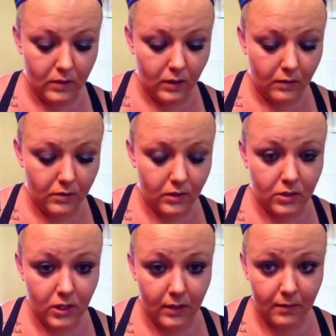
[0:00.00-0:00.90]
So I was going to
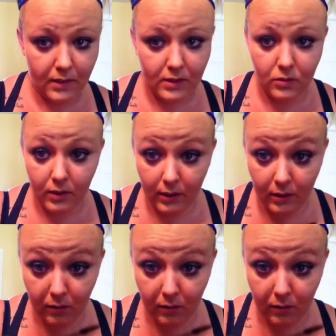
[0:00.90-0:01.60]
try to make this quick.